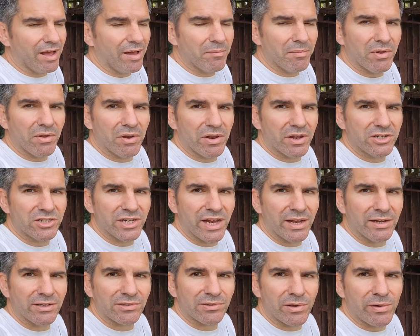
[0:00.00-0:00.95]
I'm not a
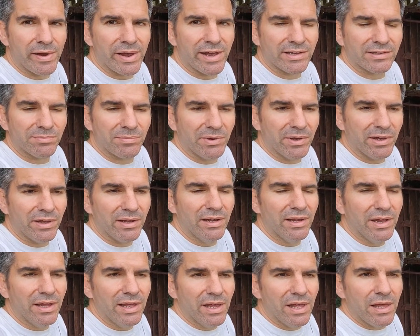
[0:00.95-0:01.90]
chainsaw expert,
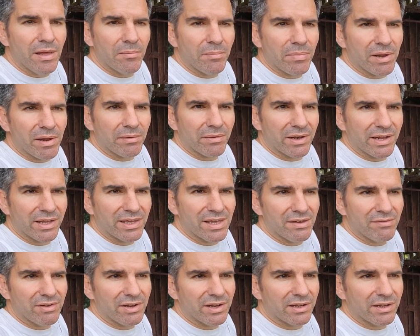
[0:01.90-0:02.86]
but I'm going to
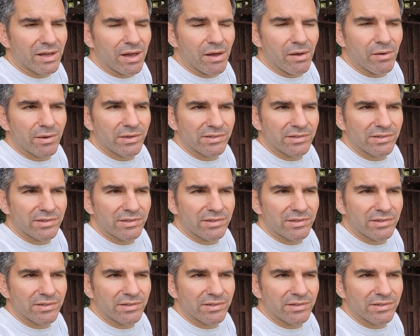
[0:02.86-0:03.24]
give it a go